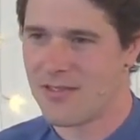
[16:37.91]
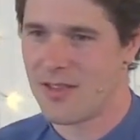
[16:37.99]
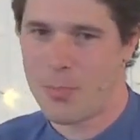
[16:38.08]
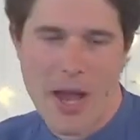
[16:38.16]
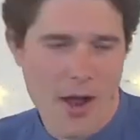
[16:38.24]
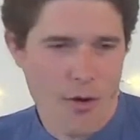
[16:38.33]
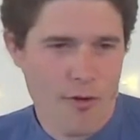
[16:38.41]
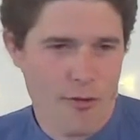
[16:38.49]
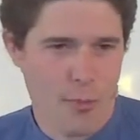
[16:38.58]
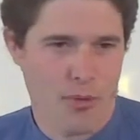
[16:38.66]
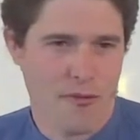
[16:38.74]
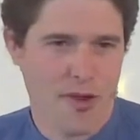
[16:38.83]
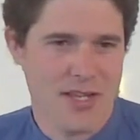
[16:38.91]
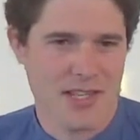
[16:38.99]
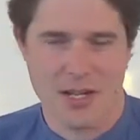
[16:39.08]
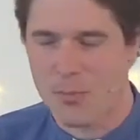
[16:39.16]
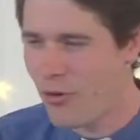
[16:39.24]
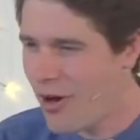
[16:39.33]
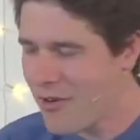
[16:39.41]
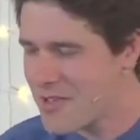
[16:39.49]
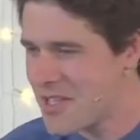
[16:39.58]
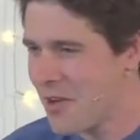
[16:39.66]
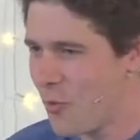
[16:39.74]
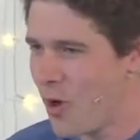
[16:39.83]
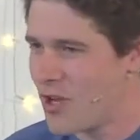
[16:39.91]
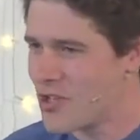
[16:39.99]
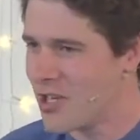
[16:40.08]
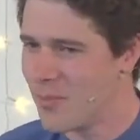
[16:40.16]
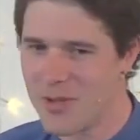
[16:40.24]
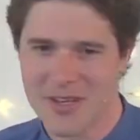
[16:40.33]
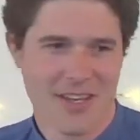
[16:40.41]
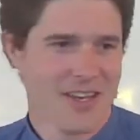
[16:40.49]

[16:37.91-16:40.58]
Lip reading: The power of the prophetic, the priority of worship.